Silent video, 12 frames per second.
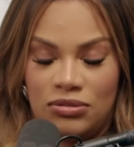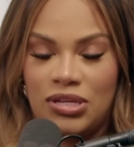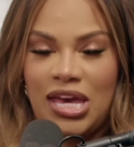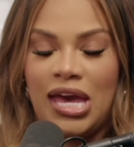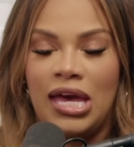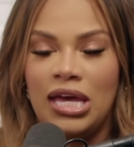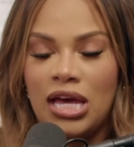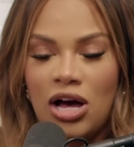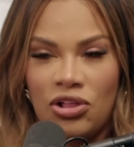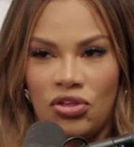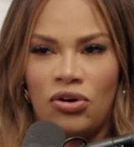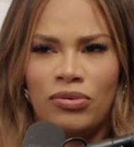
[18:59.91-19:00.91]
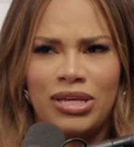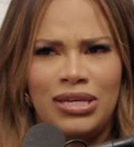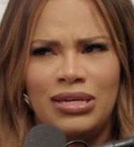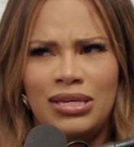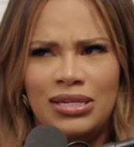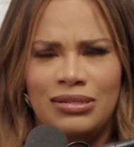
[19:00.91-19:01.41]
king, although
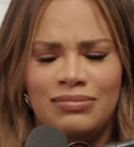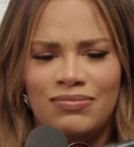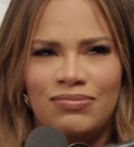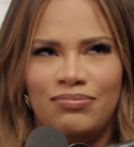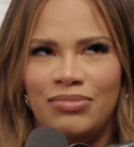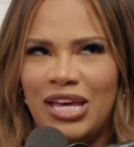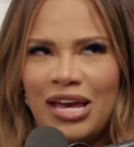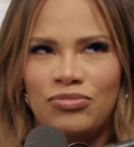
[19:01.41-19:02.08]
he became